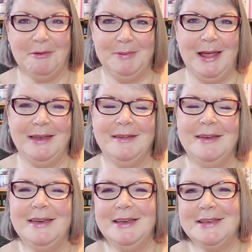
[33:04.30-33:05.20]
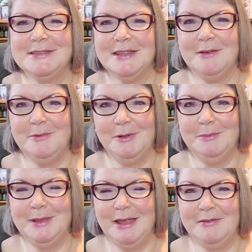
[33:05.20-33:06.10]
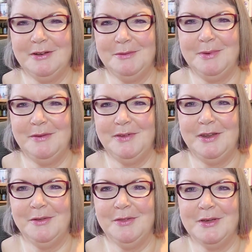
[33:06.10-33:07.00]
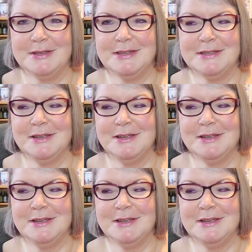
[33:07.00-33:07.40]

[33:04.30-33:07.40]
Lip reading: plan. So there will be definitely be a video on Thursday.